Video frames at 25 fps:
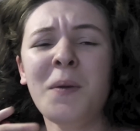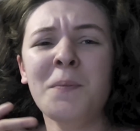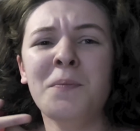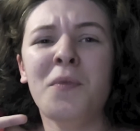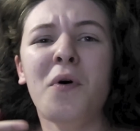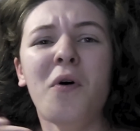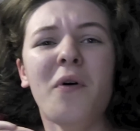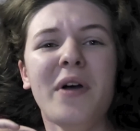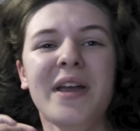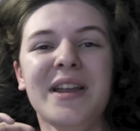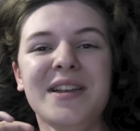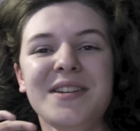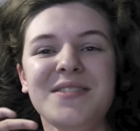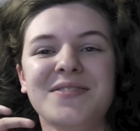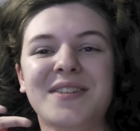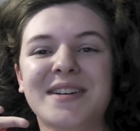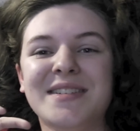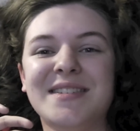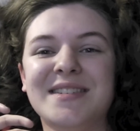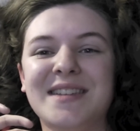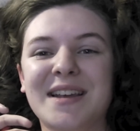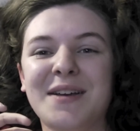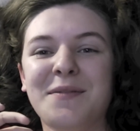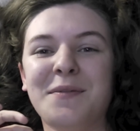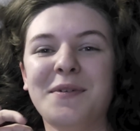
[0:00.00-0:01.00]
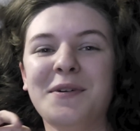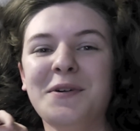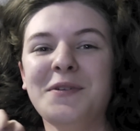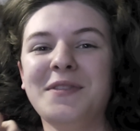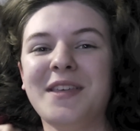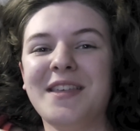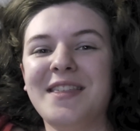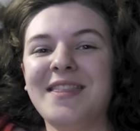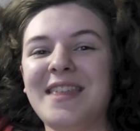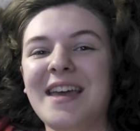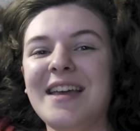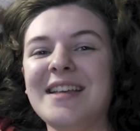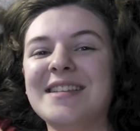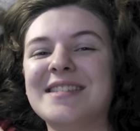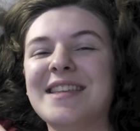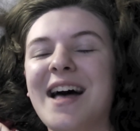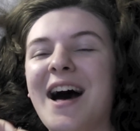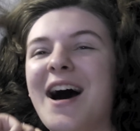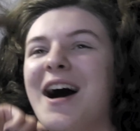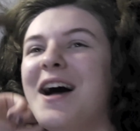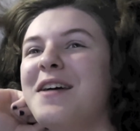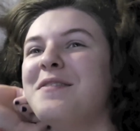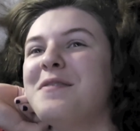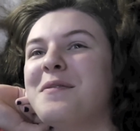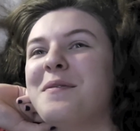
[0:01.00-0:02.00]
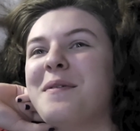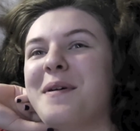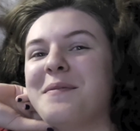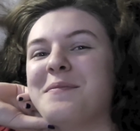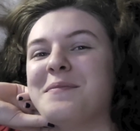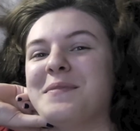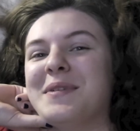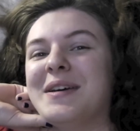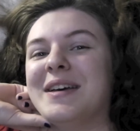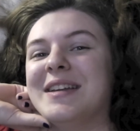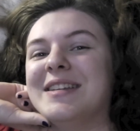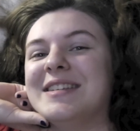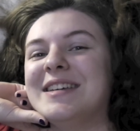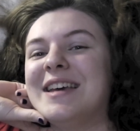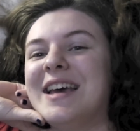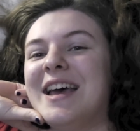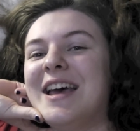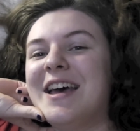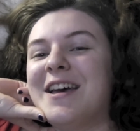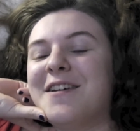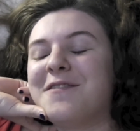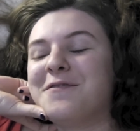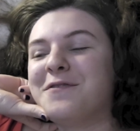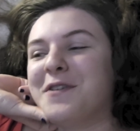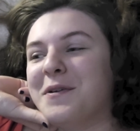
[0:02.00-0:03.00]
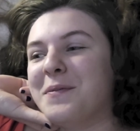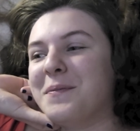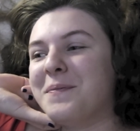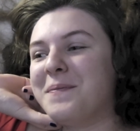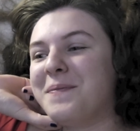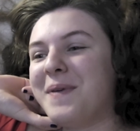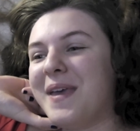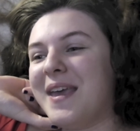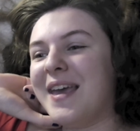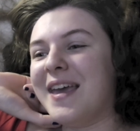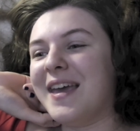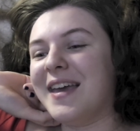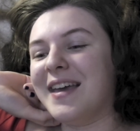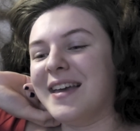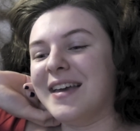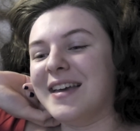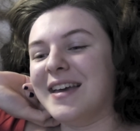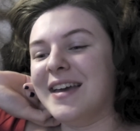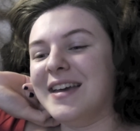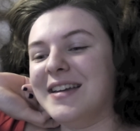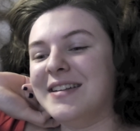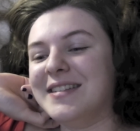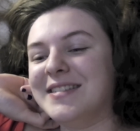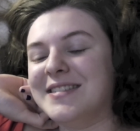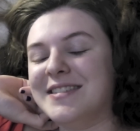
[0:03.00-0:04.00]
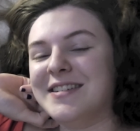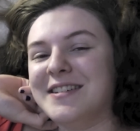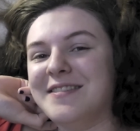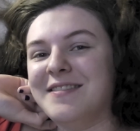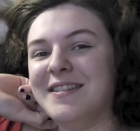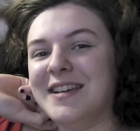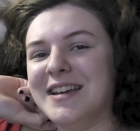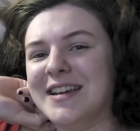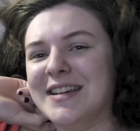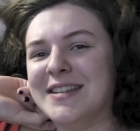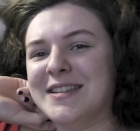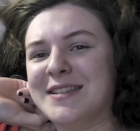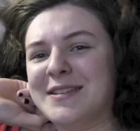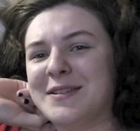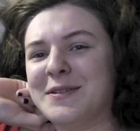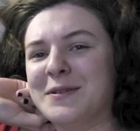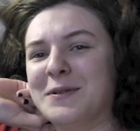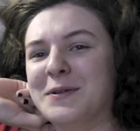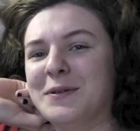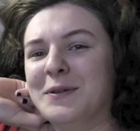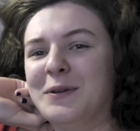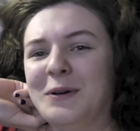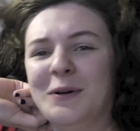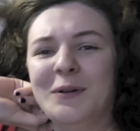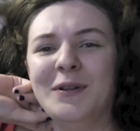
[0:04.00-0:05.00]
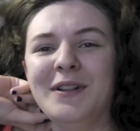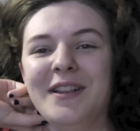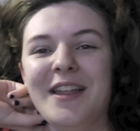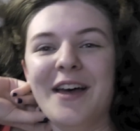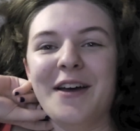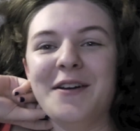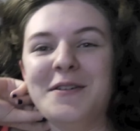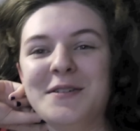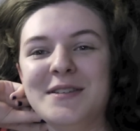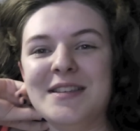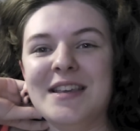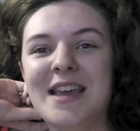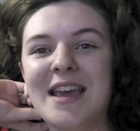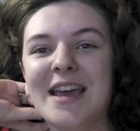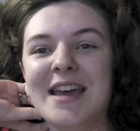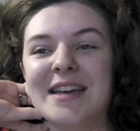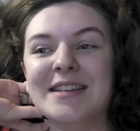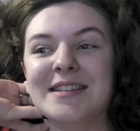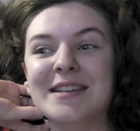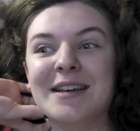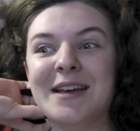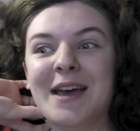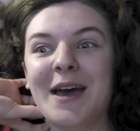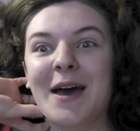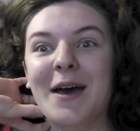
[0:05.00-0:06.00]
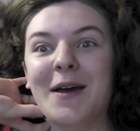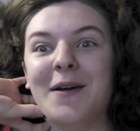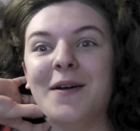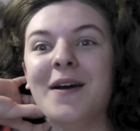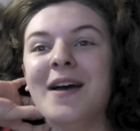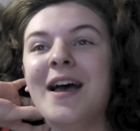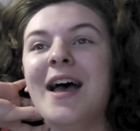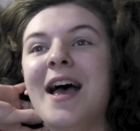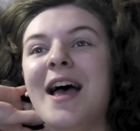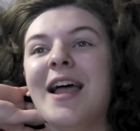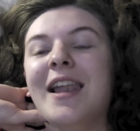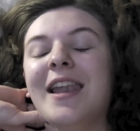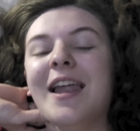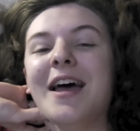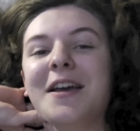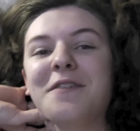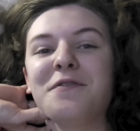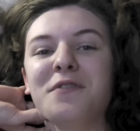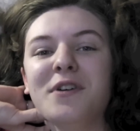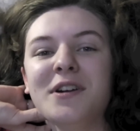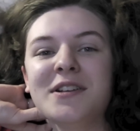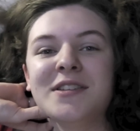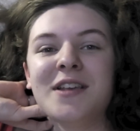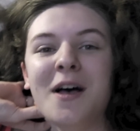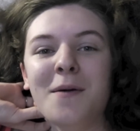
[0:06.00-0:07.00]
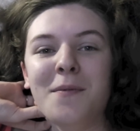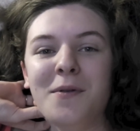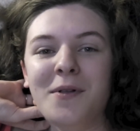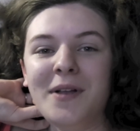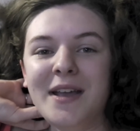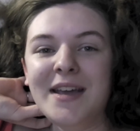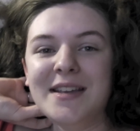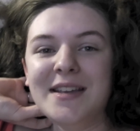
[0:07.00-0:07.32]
more interesting were all the things I remembered from being in junior school all those years ago. Like for example,